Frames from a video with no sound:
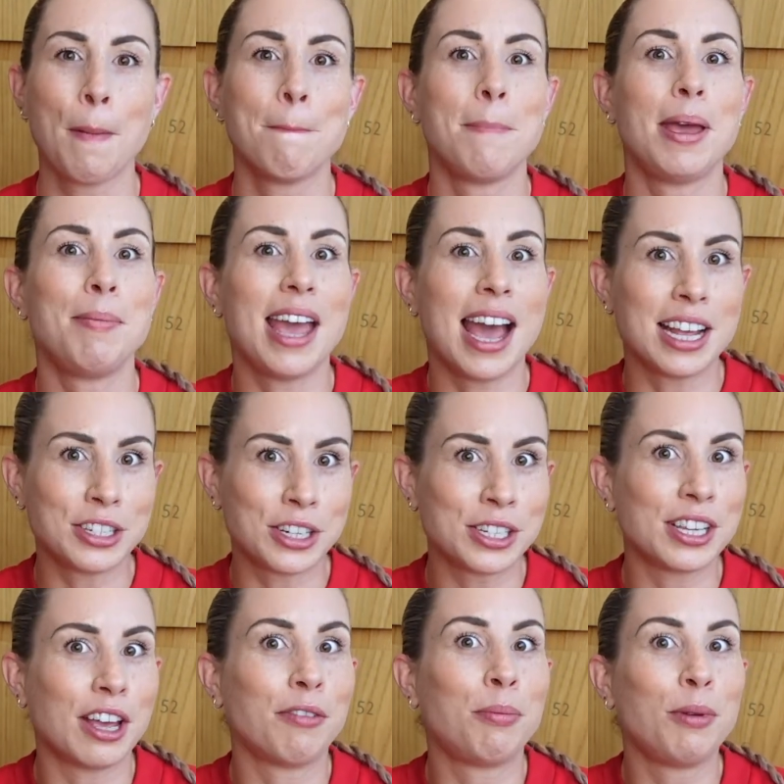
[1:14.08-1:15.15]
Maybe ask
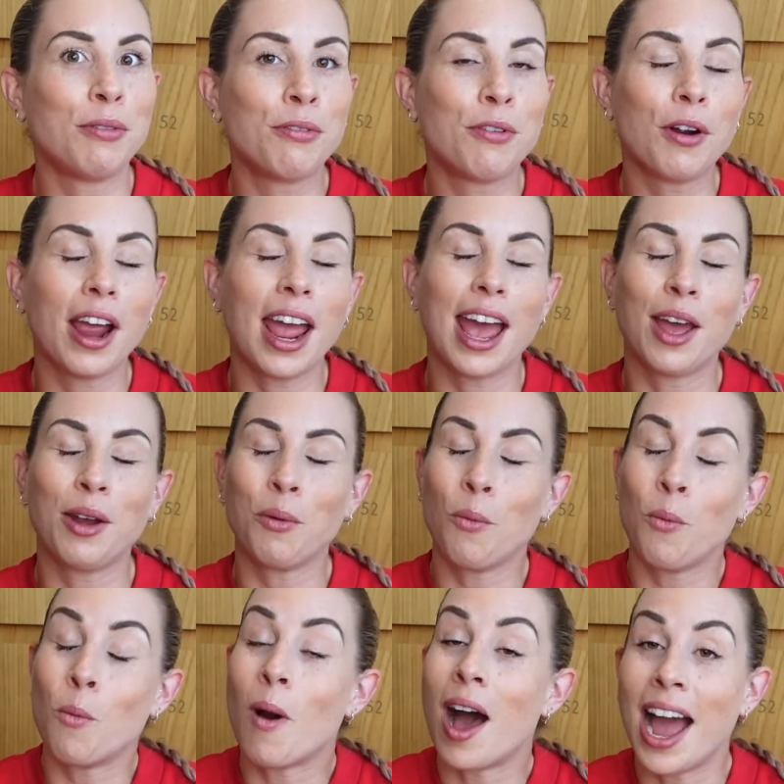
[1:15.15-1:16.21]
yourself
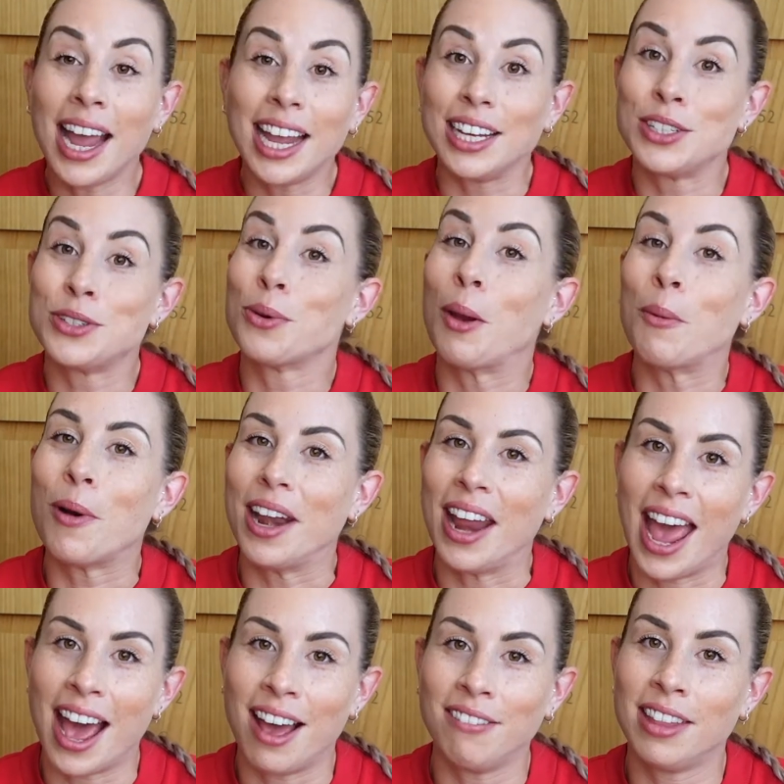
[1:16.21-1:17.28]
beforehand, why do I want to
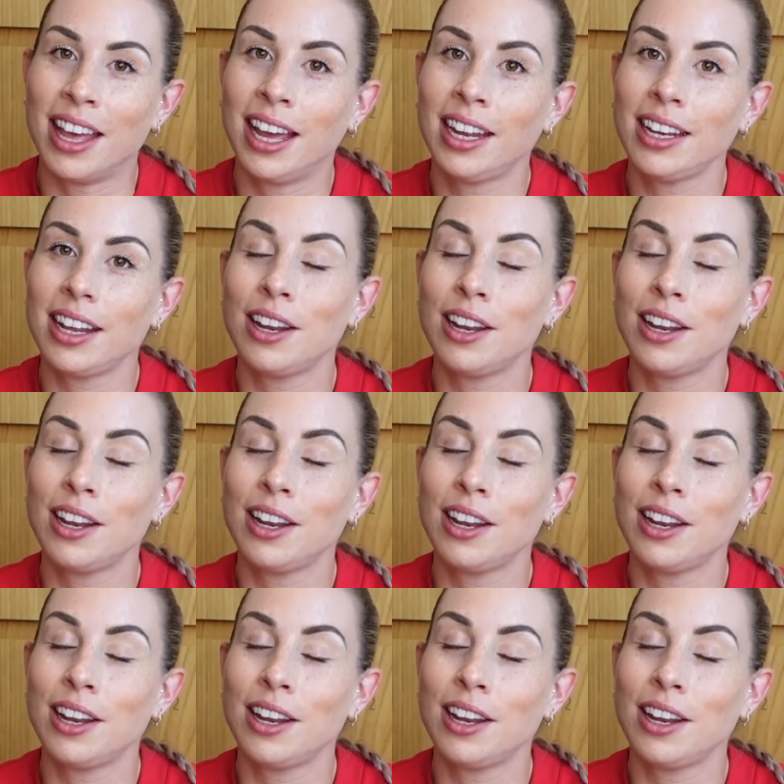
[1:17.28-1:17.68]
have that?